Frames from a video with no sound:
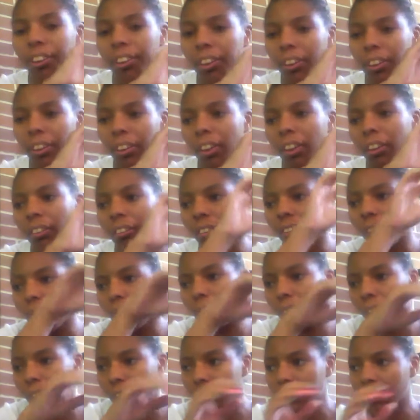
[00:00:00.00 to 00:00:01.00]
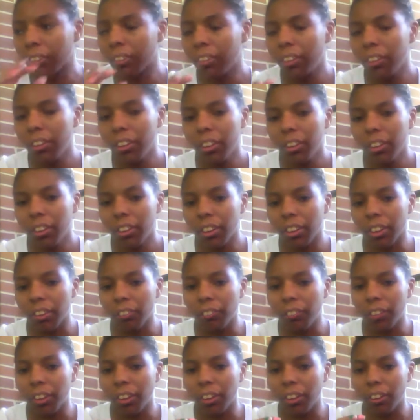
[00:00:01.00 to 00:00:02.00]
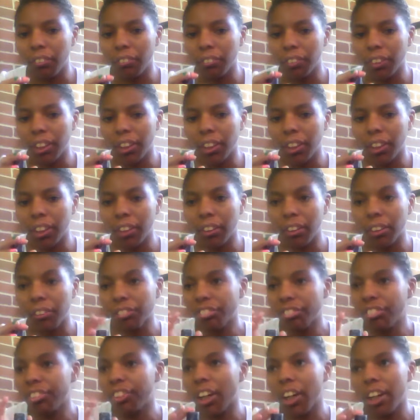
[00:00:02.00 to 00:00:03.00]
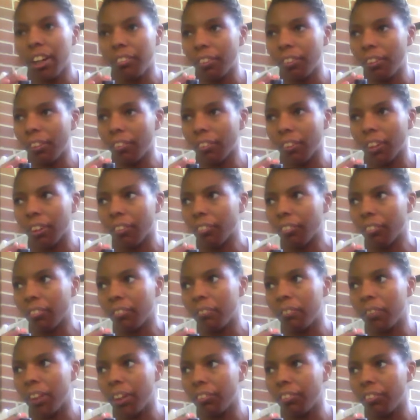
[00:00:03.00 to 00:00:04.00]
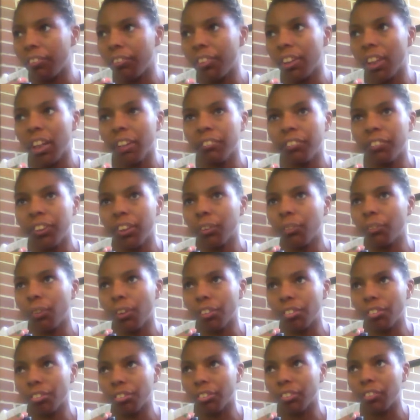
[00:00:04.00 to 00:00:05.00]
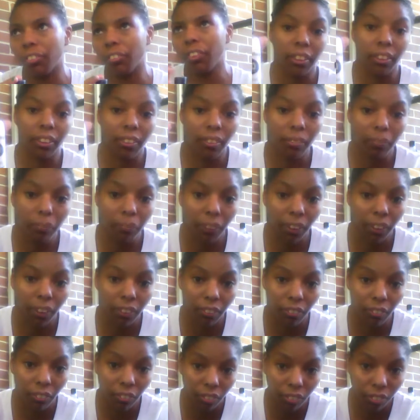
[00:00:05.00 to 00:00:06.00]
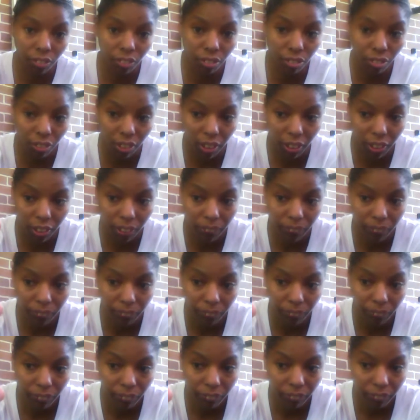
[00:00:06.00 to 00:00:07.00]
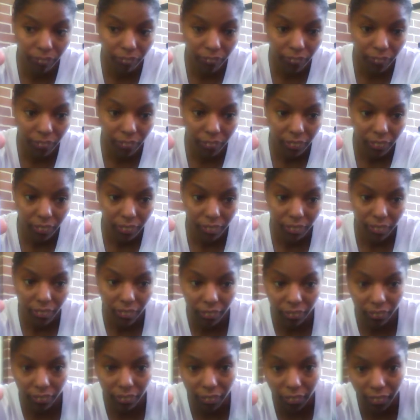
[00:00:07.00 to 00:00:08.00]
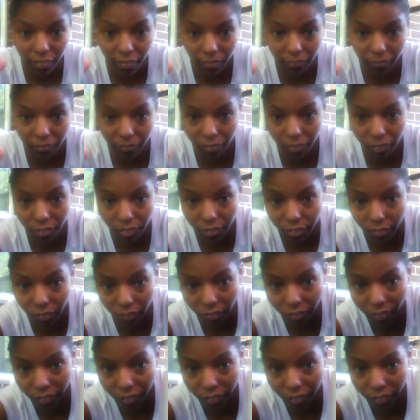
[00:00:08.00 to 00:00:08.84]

click on order or whatever, and she always answers that if you have any questions. These products for try or whatever. So